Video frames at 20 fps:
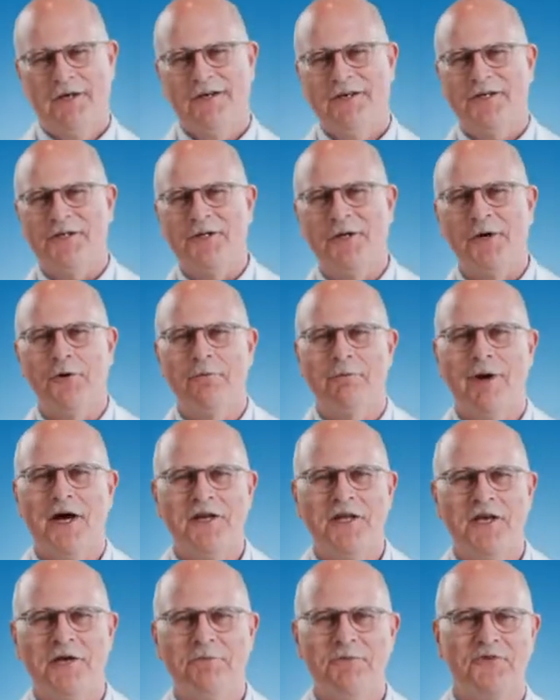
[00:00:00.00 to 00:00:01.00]
Hello, my
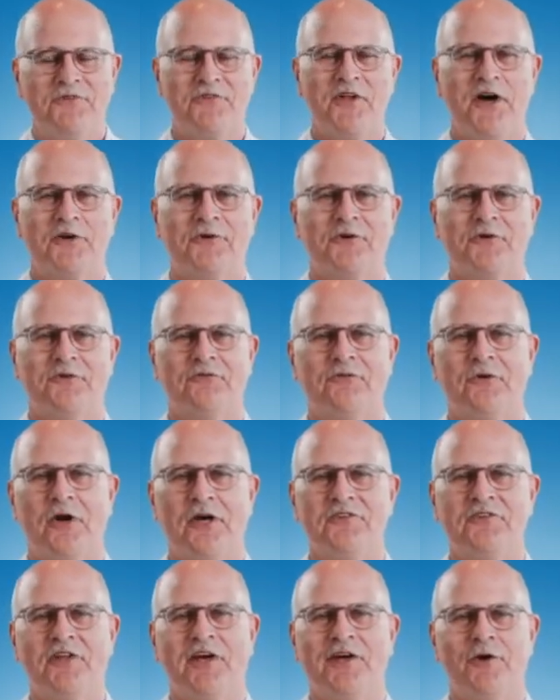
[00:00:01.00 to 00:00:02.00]
name is Dr.
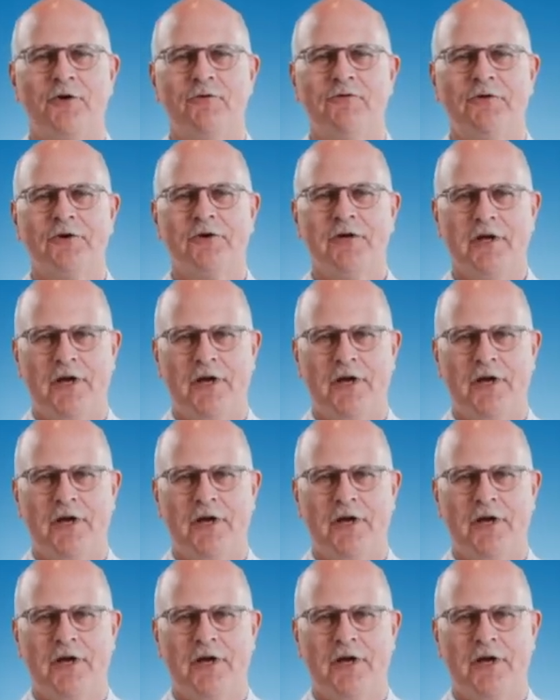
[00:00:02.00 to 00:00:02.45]
Fred Tenover,